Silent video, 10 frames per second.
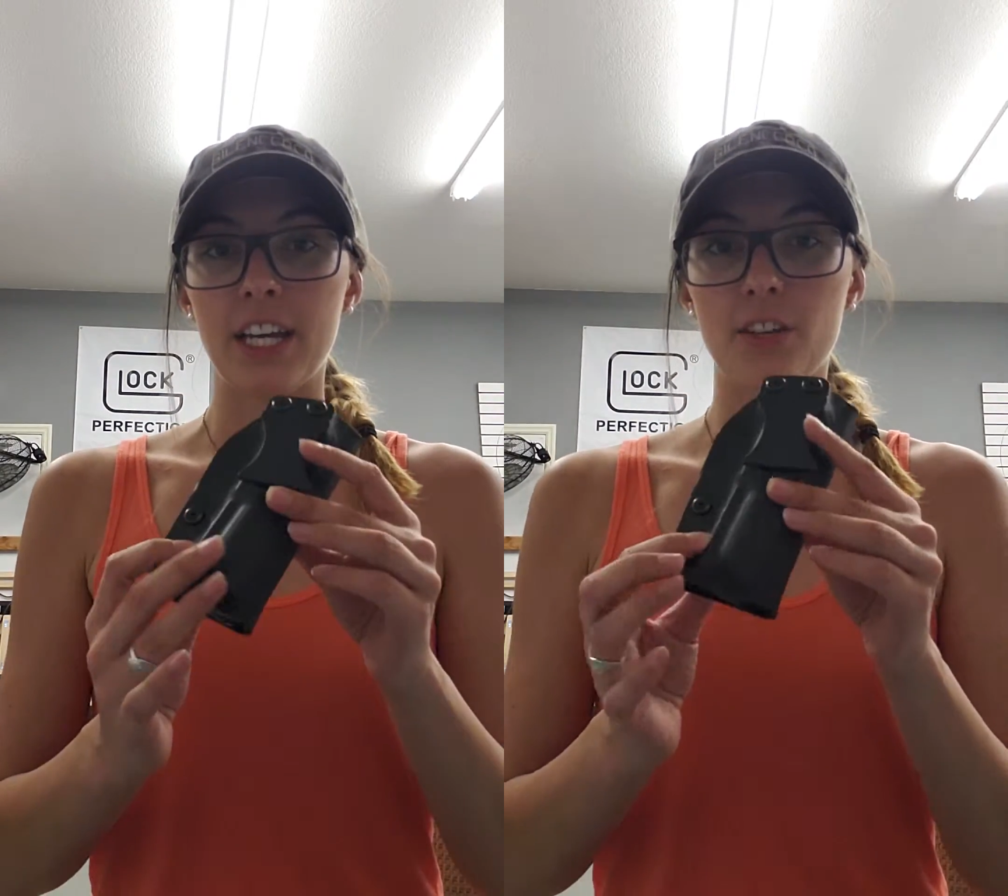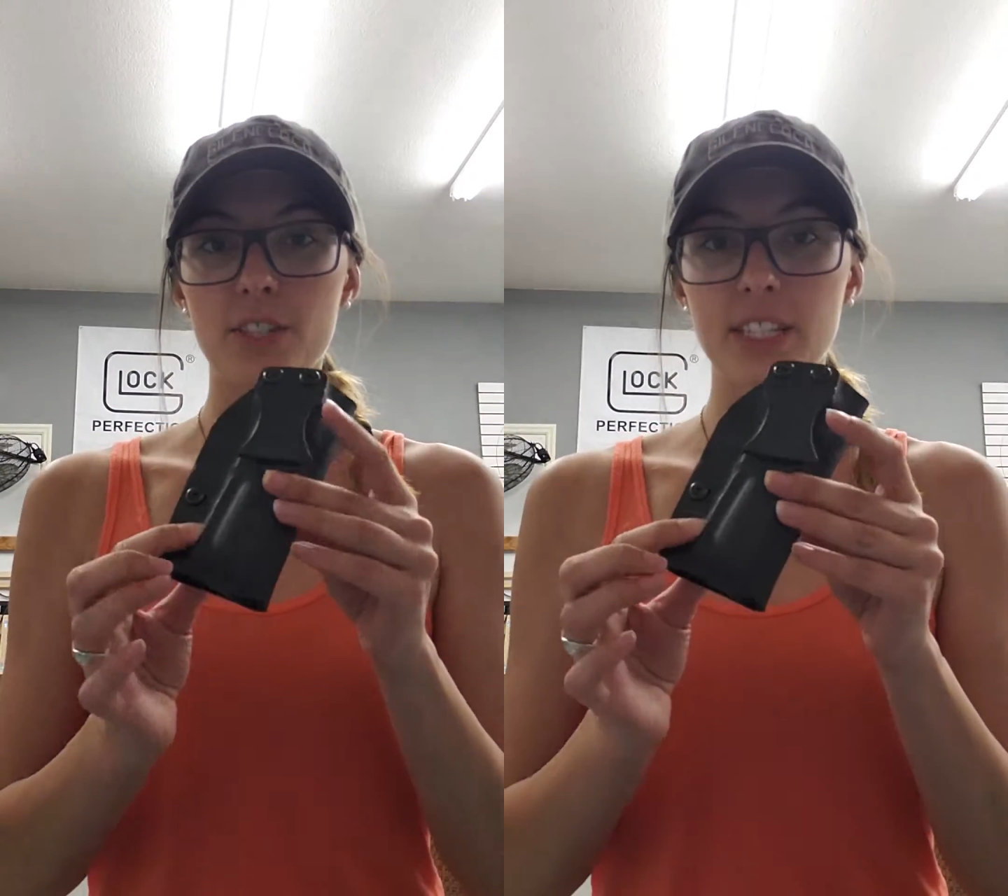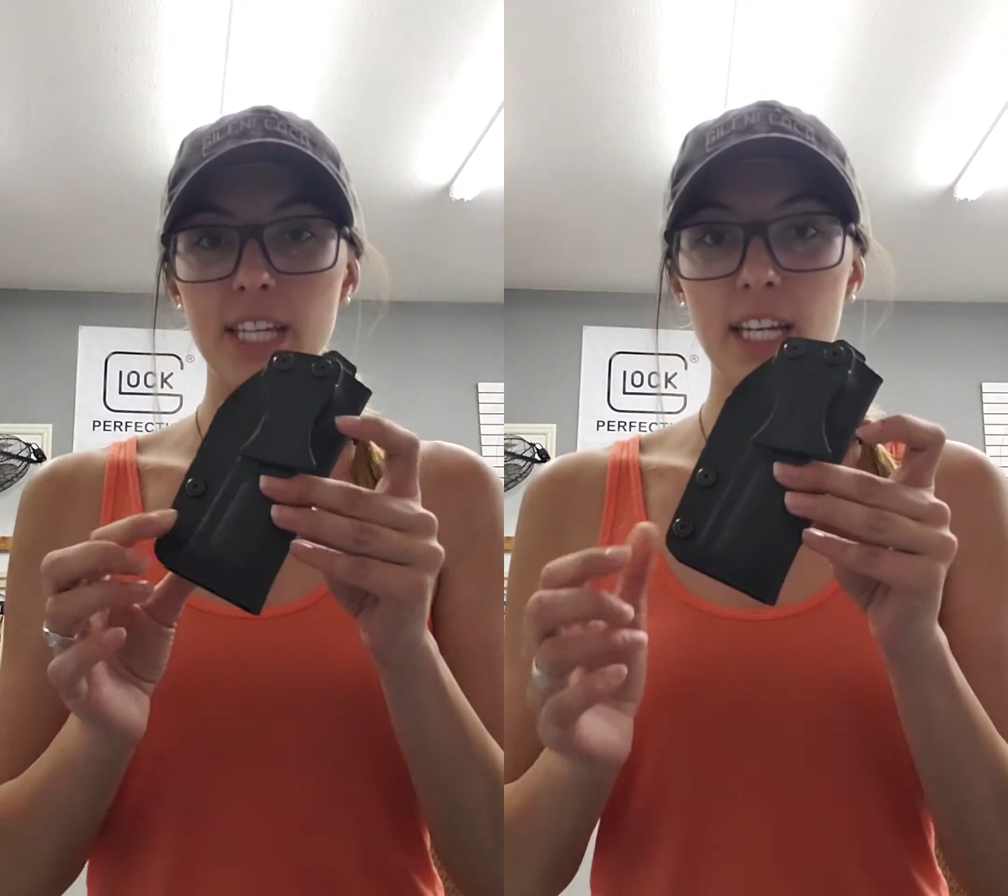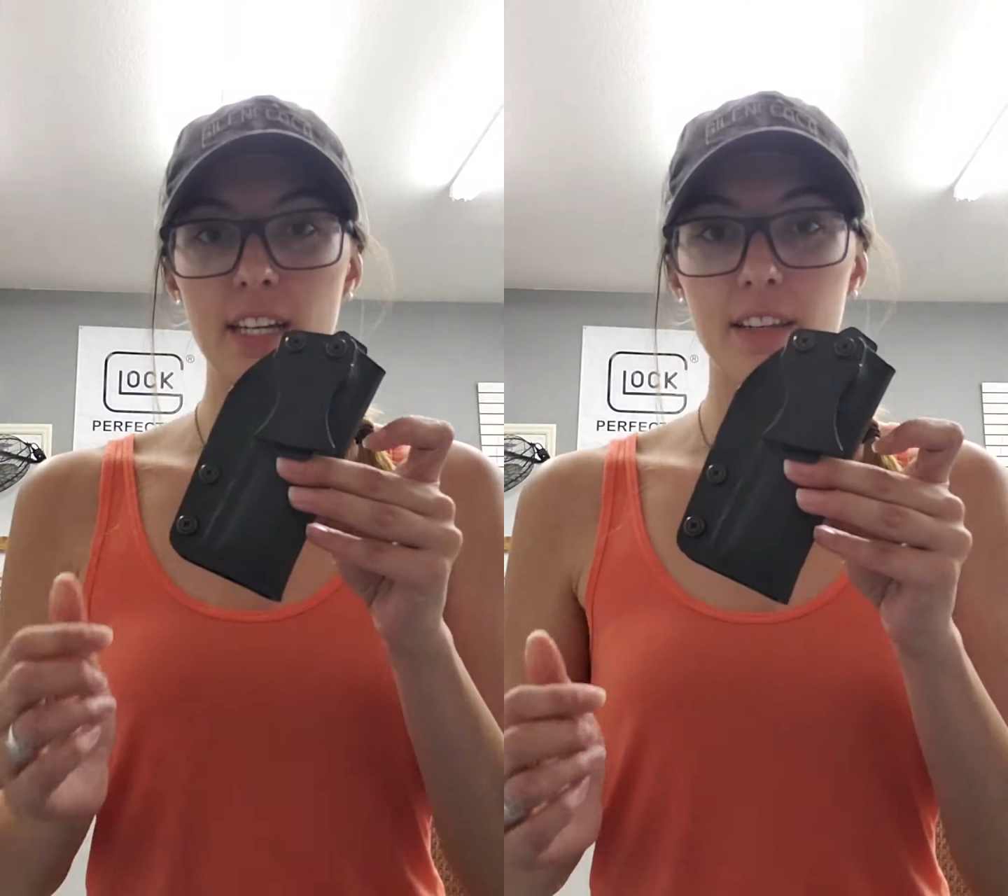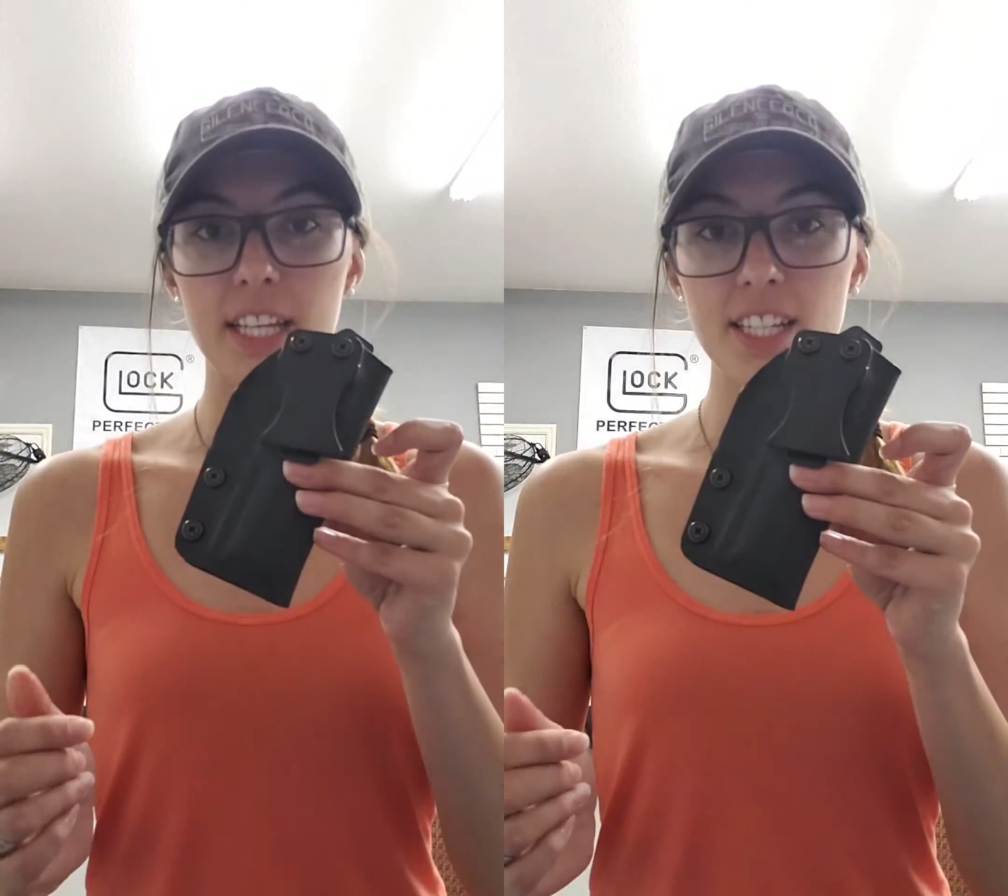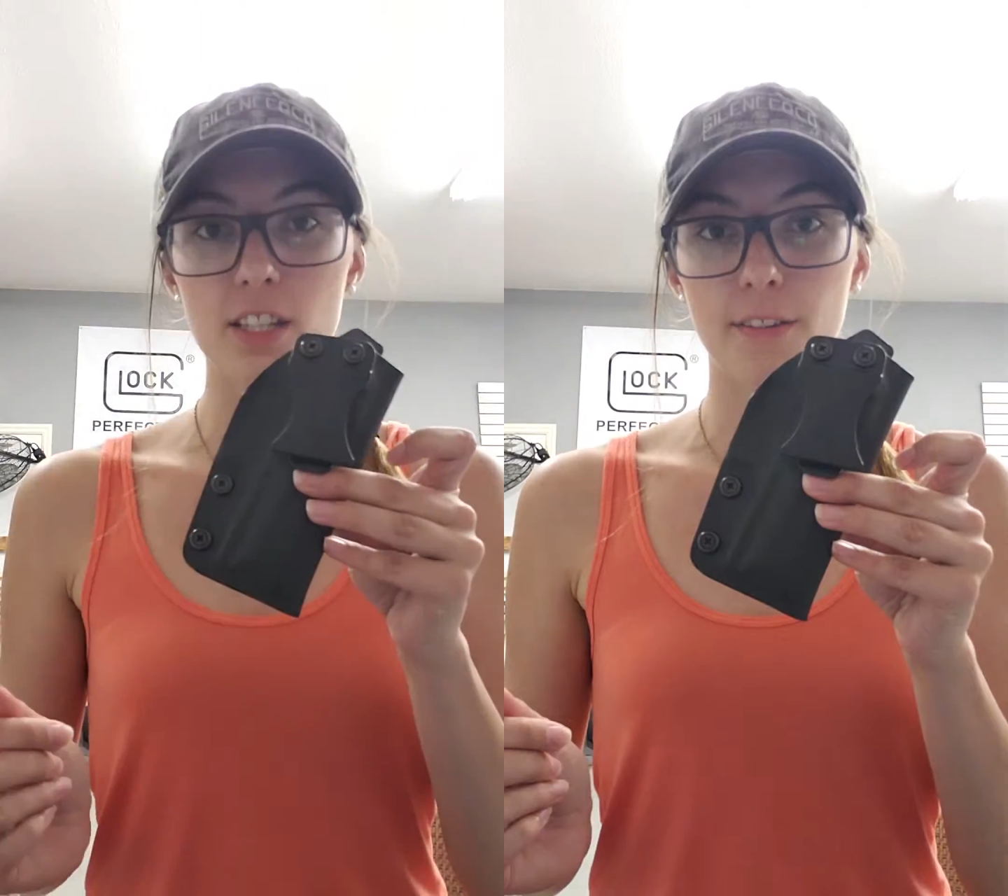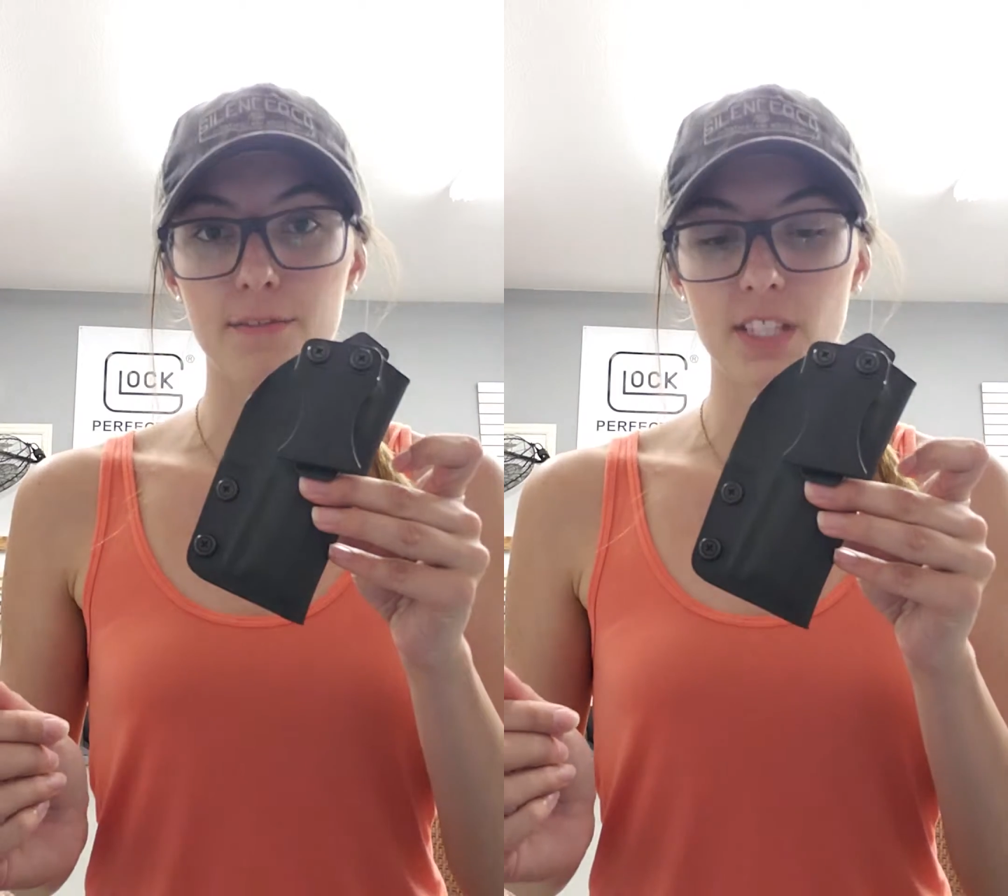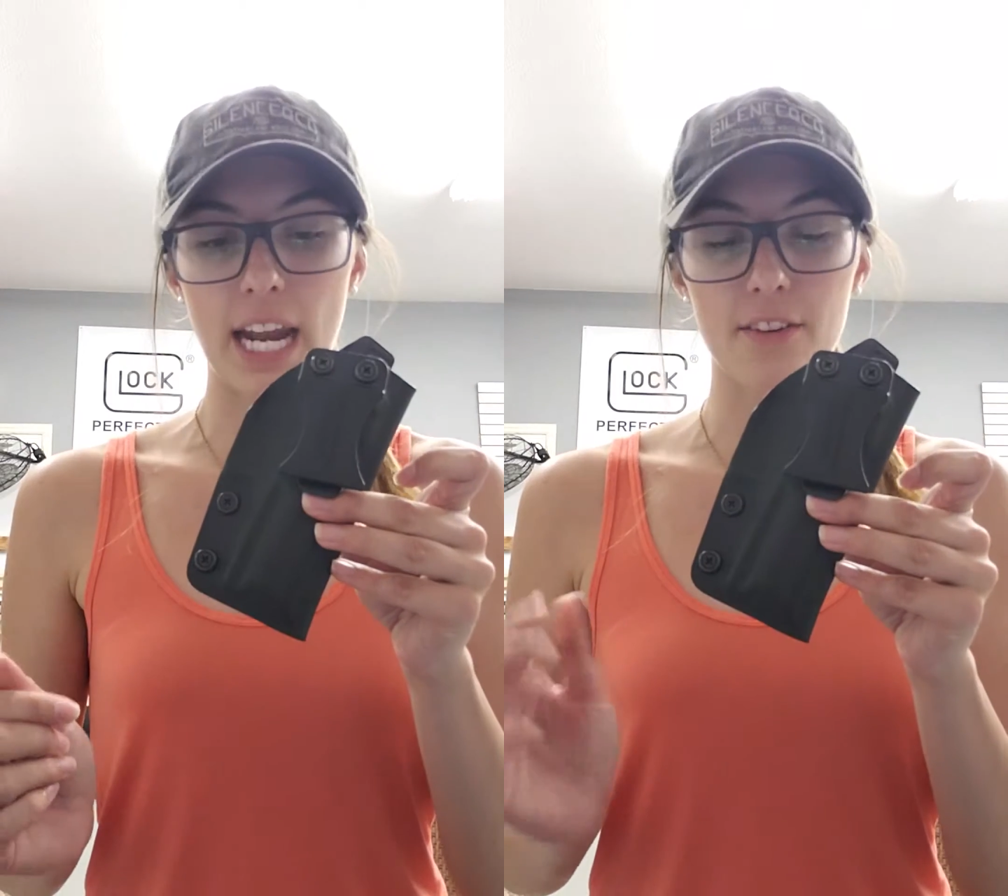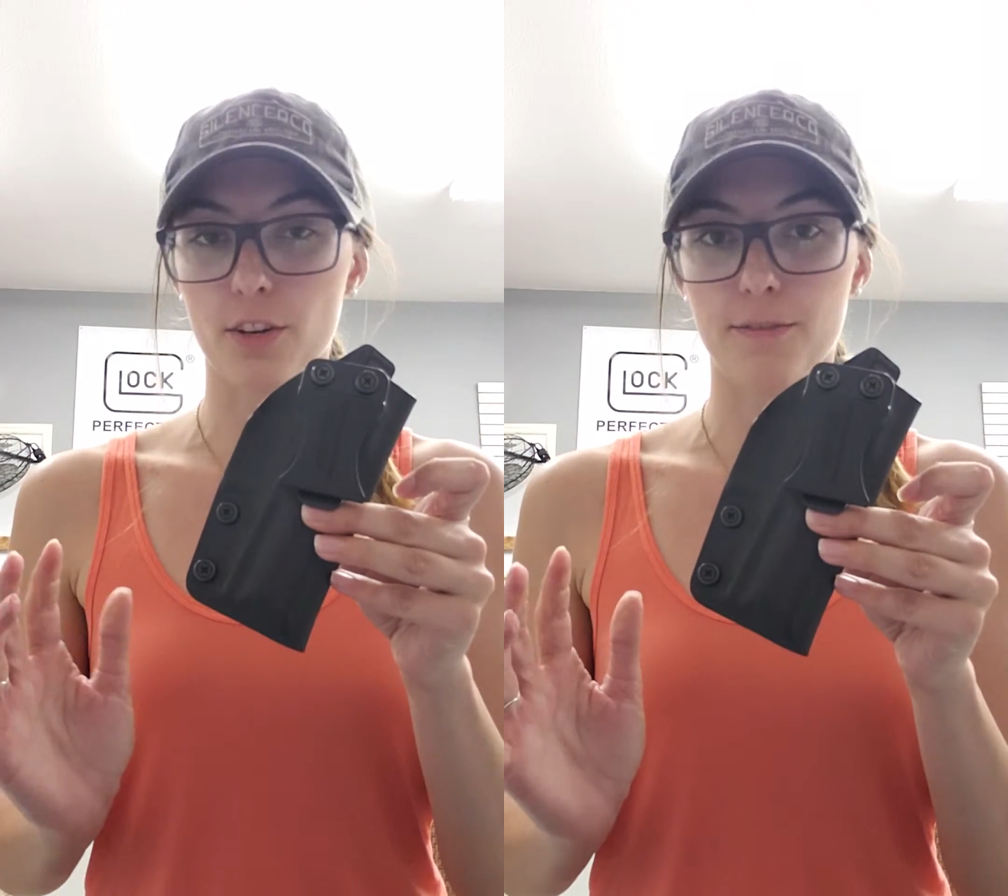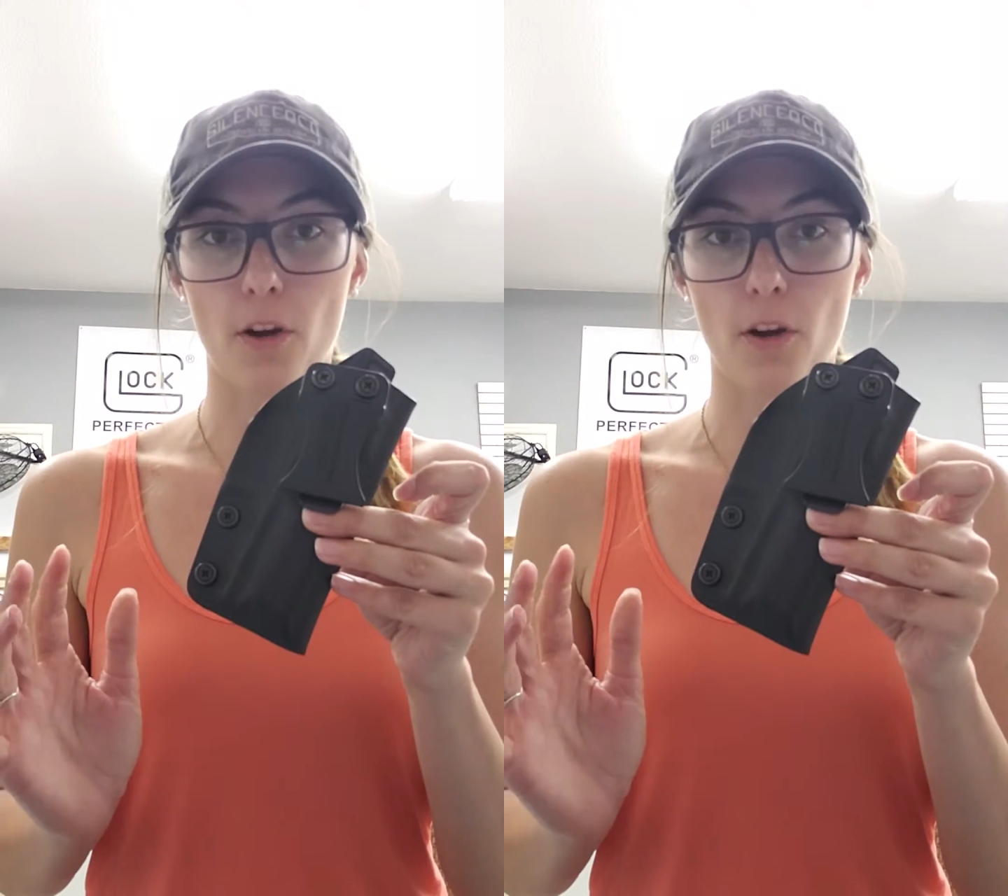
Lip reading: You see, this is a standard